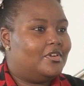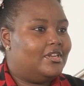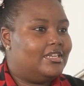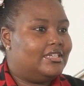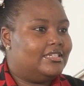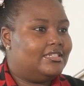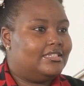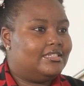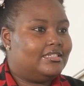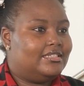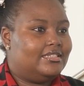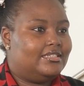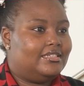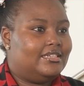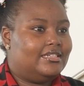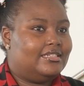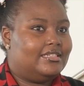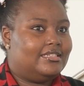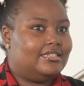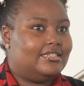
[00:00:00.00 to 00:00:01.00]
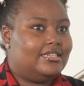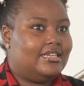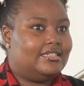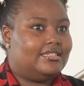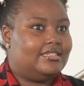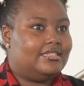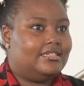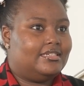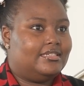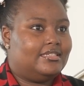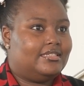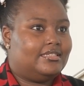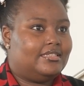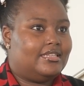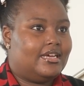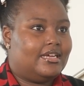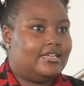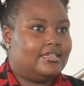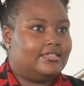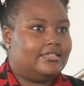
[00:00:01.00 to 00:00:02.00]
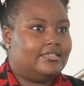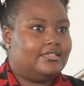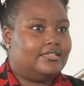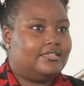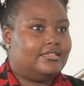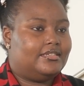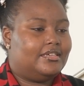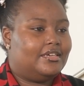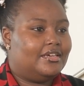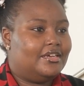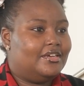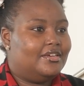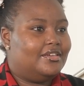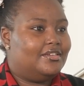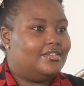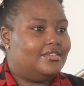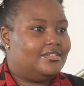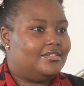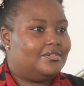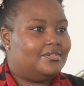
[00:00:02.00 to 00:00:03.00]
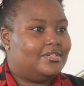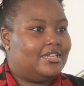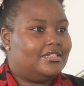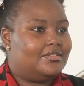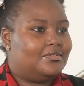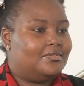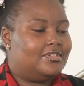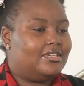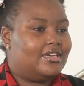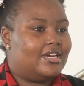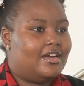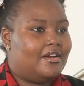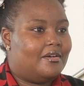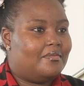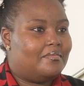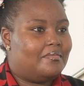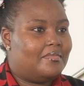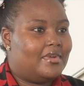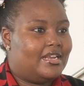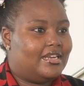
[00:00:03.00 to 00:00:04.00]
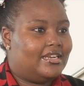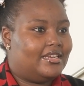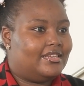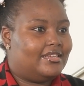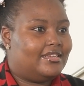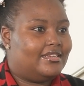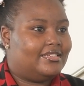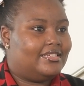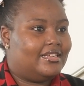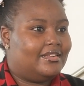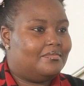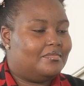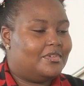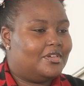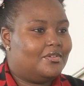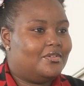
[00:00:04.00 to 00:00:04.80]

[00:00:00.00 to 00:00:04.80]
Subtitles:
incidences that students would come and tell me,